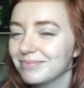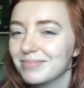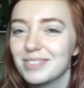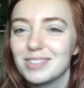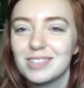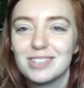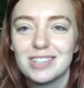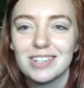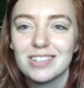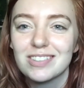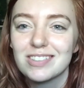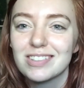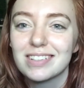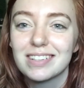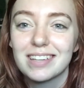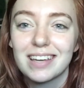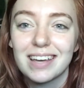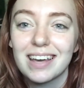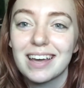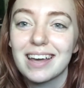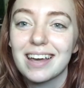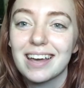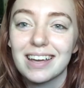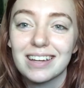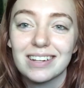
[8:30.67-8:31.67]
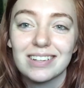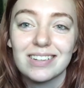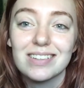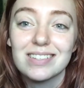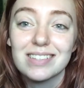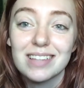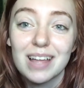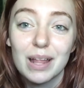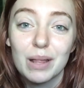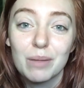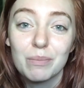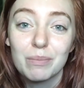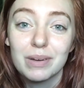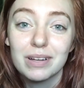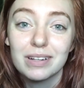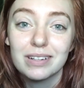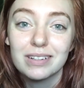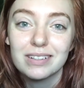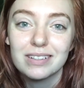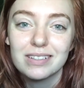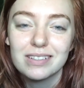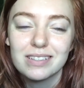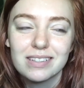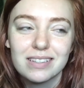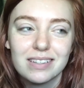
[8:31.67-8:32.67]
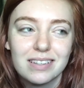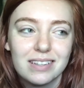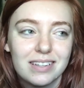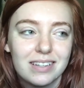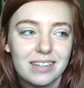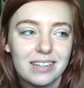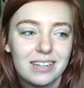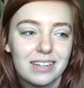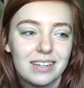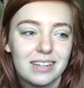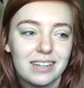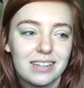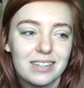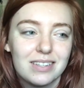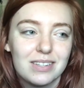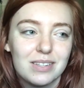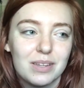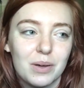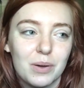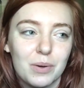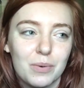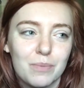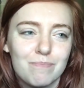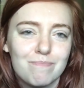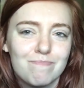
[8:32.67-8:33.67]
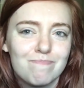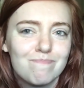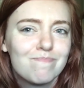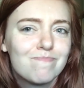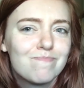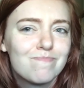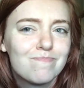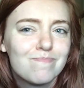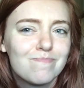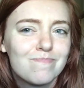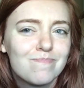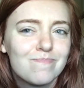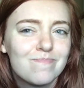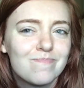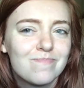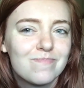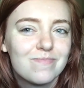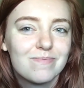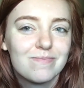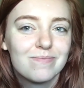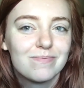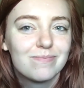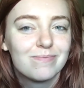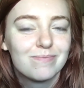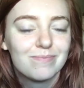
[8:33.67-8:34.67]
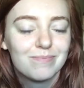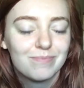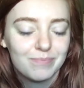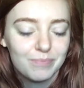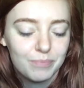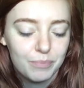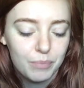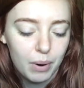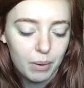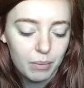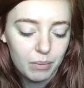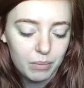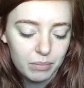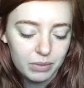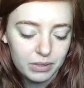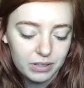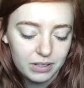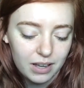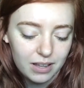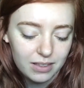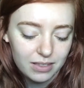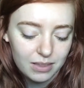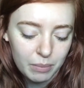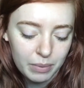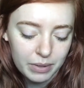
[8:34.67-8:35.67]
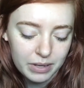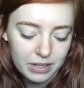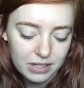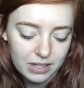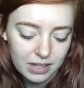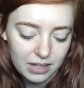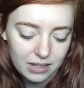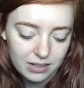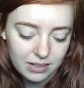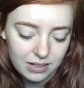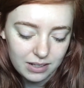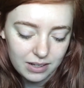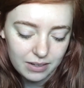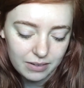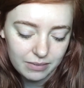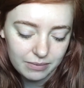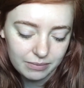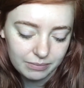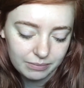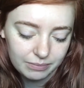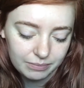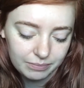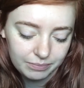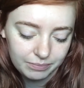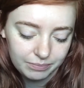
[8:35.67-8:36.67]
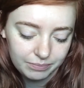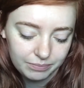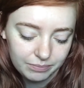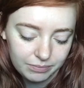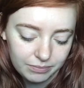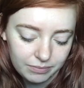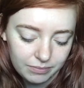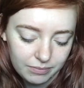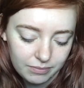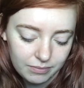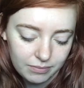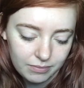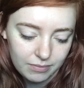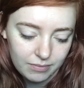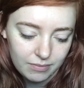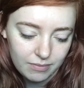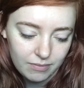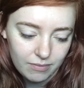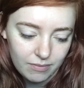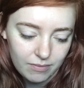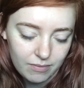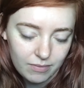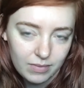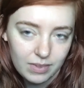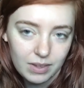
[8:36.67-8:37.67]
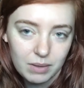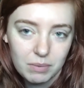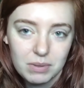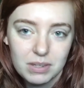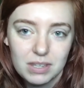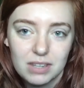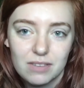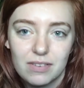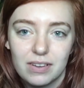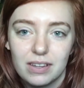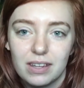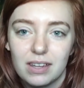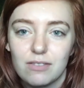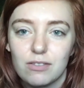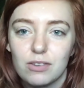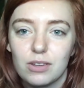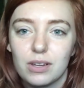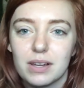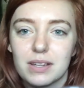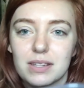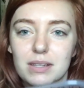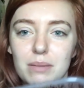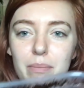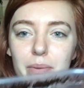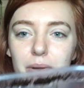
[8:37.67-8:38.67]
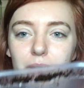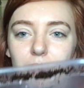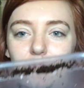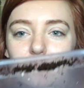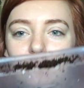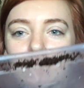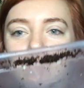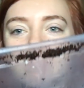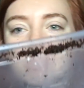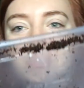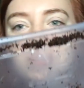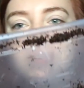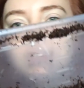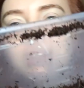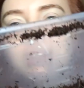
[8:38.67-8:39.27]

children can't handle salamanders, so probably not the best idea. Let me see if I can give you guys a better look.